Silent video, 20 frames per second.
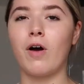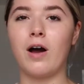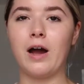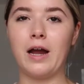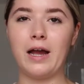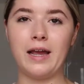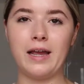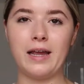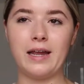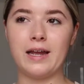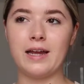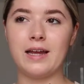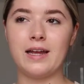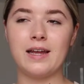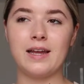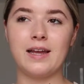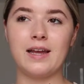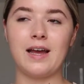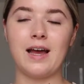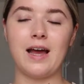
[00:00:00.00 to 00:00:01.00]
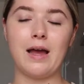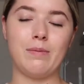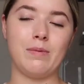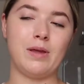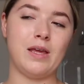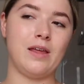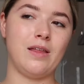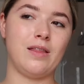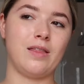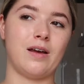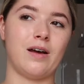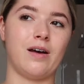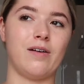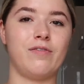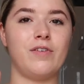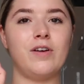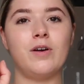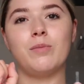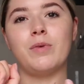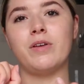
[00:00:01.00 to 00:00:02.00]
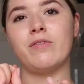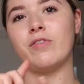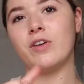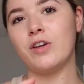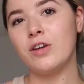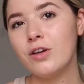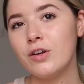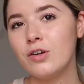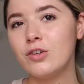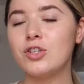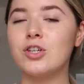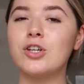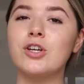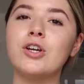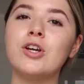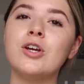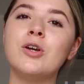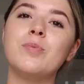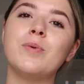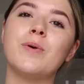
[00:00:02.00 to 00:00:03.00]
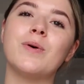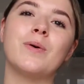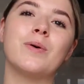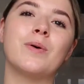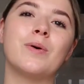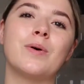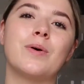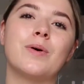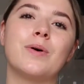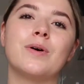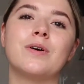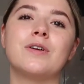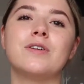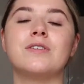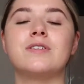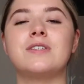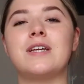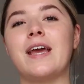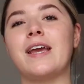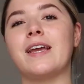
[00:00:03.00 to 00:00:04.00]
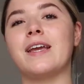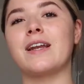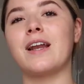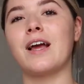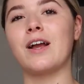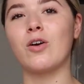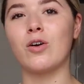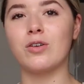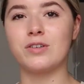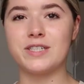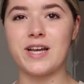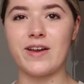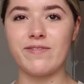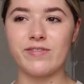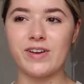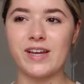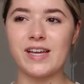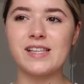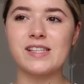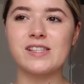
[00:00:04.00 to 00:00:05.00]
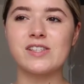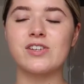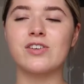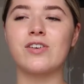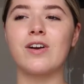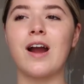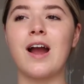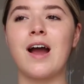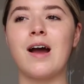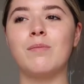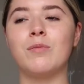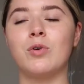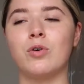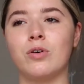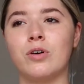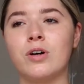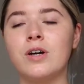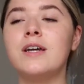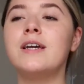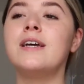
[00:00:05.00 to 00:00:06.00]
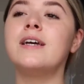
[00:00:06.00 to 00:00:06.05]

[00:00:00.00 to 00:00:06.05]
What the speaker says: I am either filming for YouTube or taking like content for Instagram or